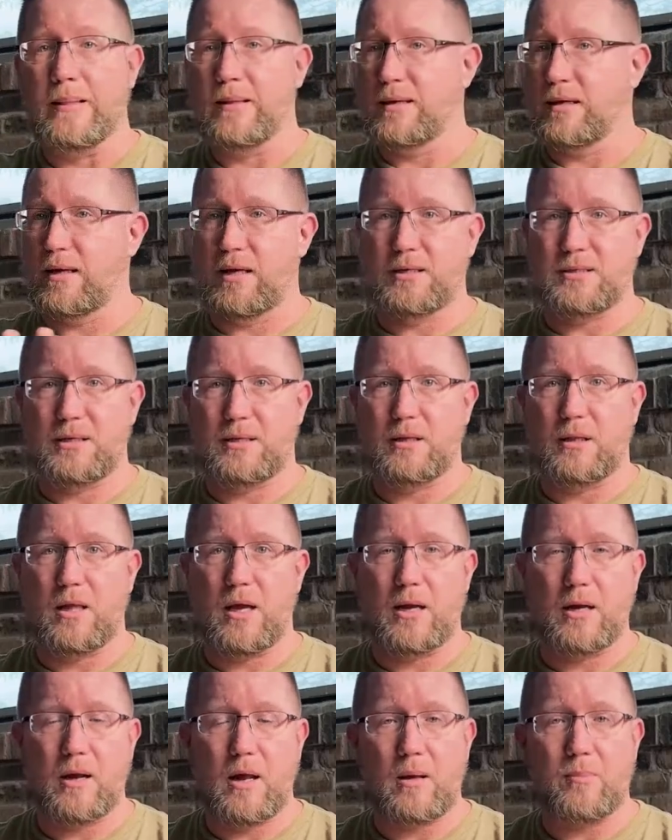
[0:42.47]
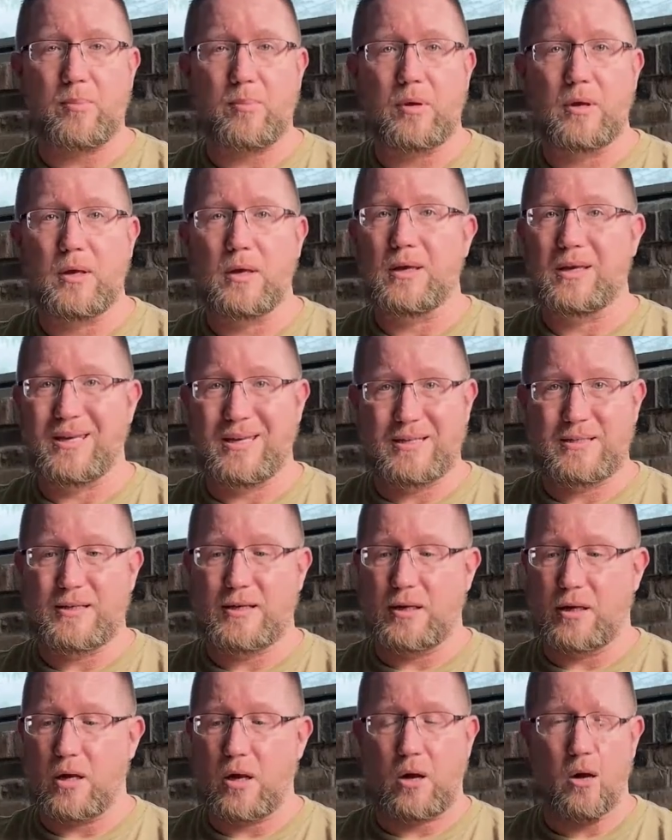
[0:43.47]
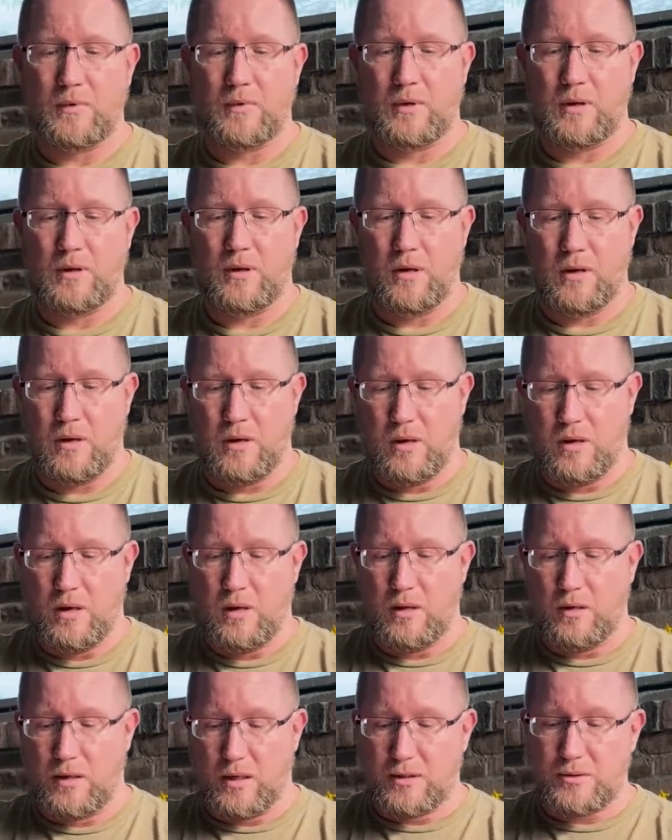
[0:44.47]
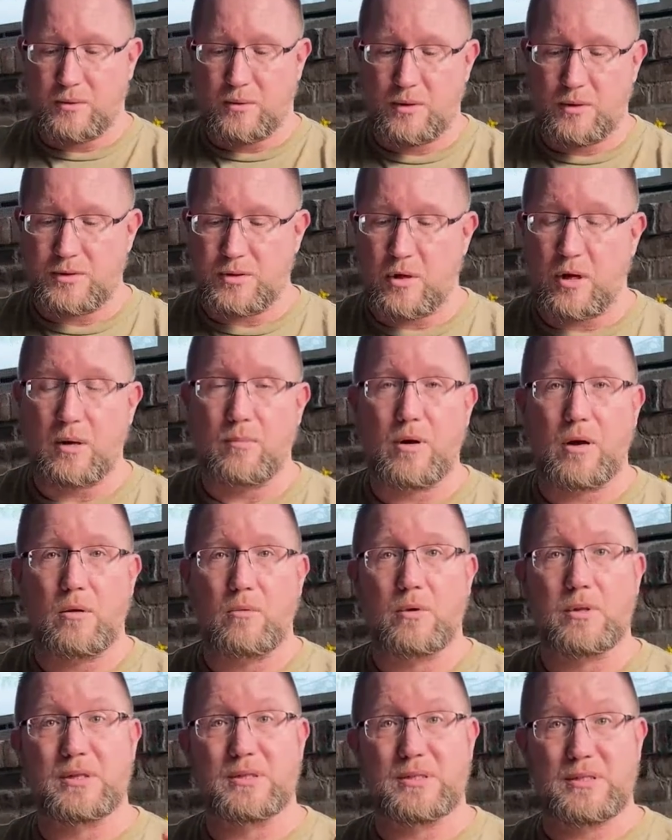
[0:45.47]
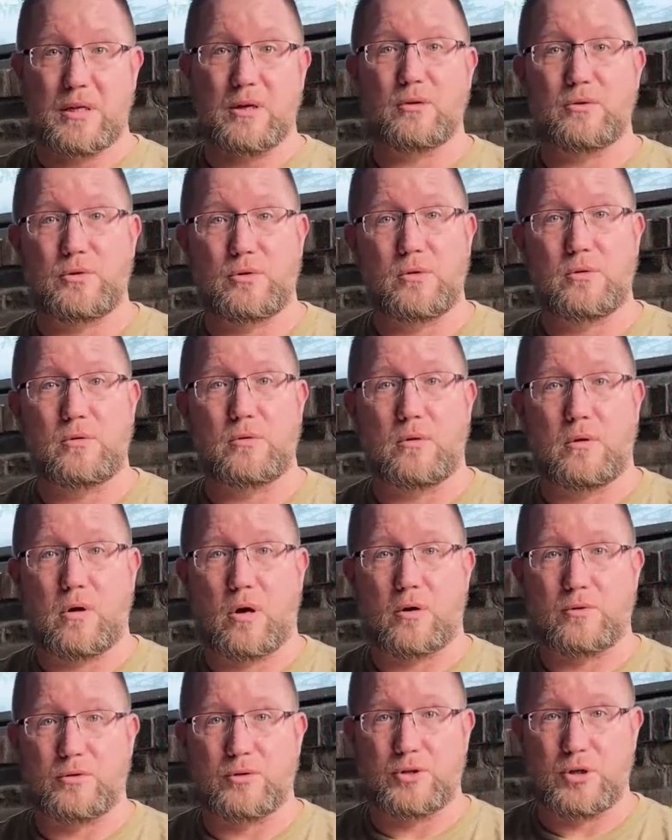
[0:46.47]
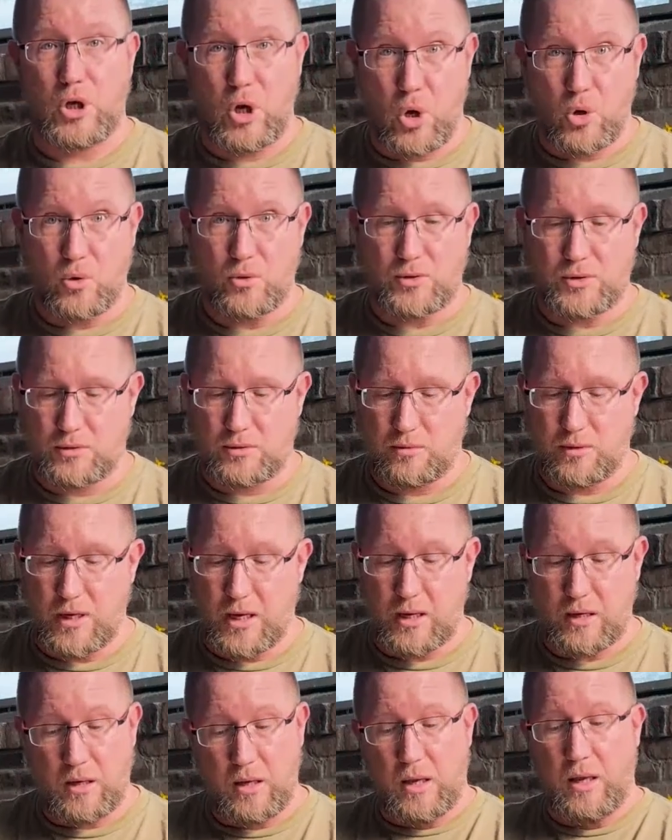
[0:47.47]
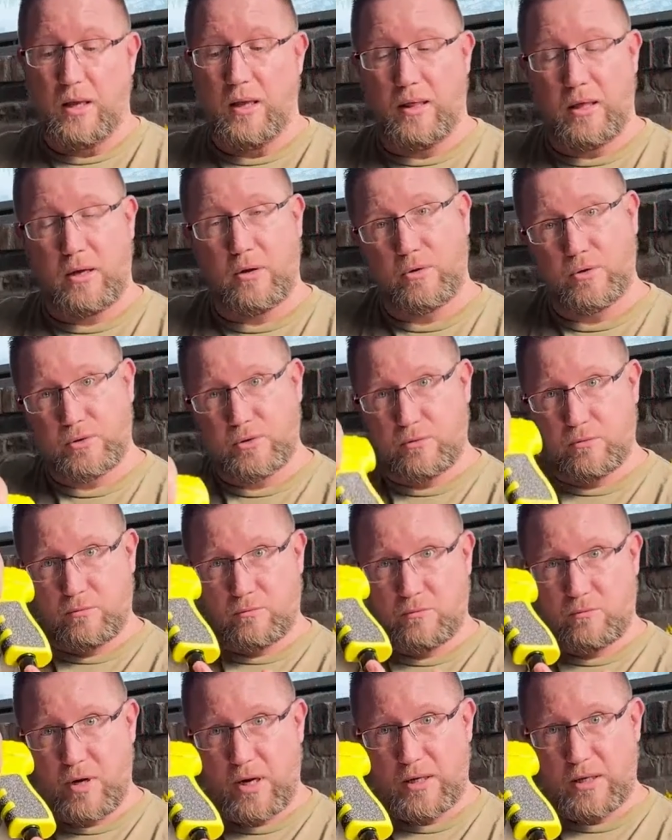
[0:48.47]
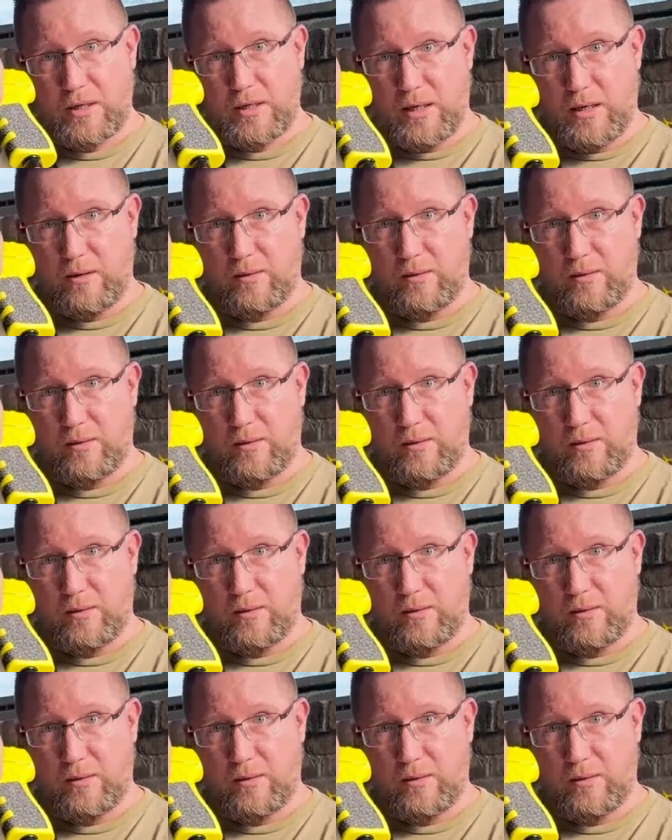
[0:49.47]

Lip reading: easy to line up, easy to go. Next we're going to talk about where the CO2 cartridge goes. Okay, that goes right in here.